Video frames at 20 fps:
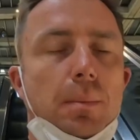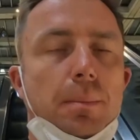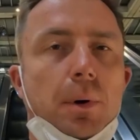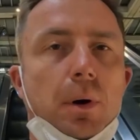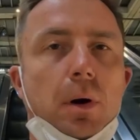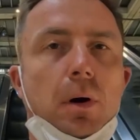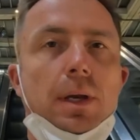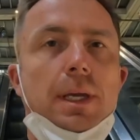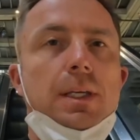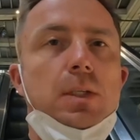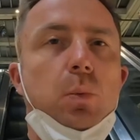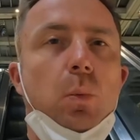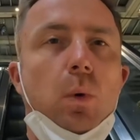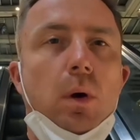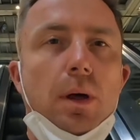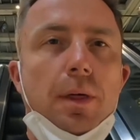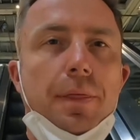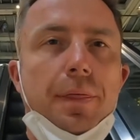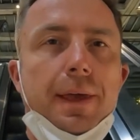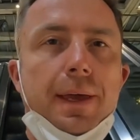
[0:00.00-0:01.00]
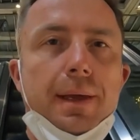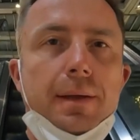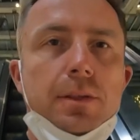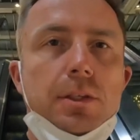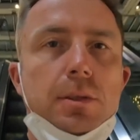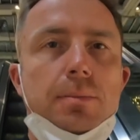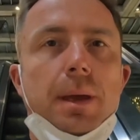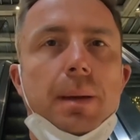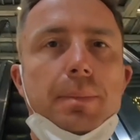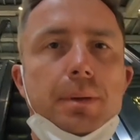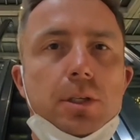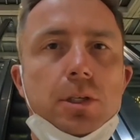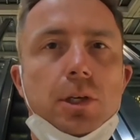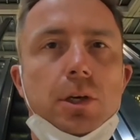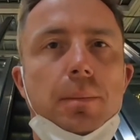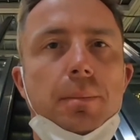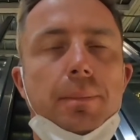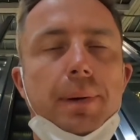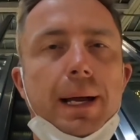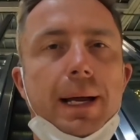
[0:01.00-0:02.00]
but it's worth it to be able to
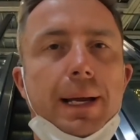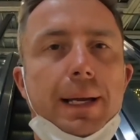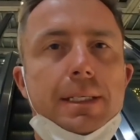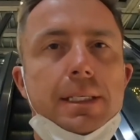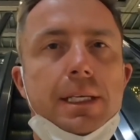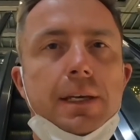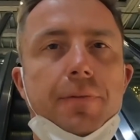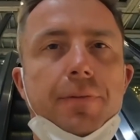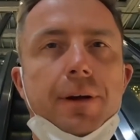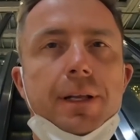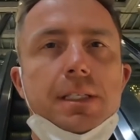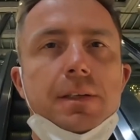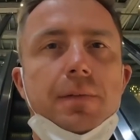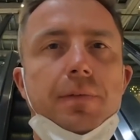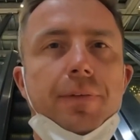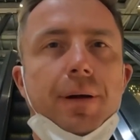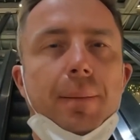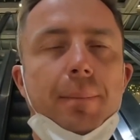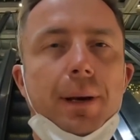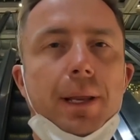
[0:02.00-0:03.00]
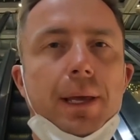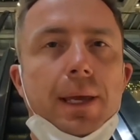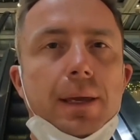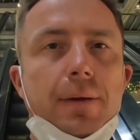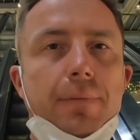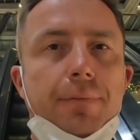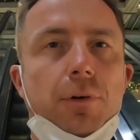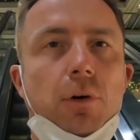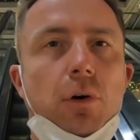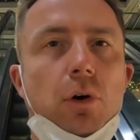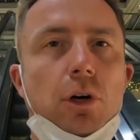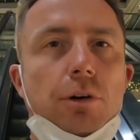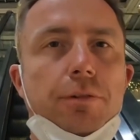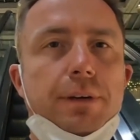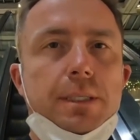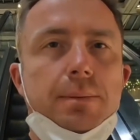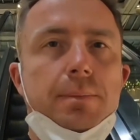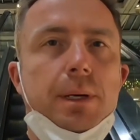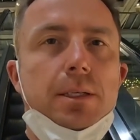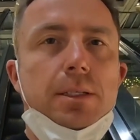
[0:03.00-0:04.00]
come back, see your friends and family for
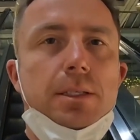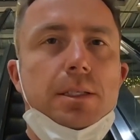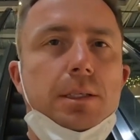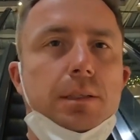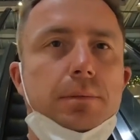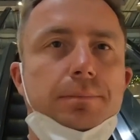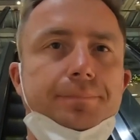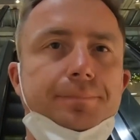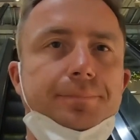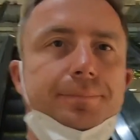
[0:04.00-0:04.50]
Christmas.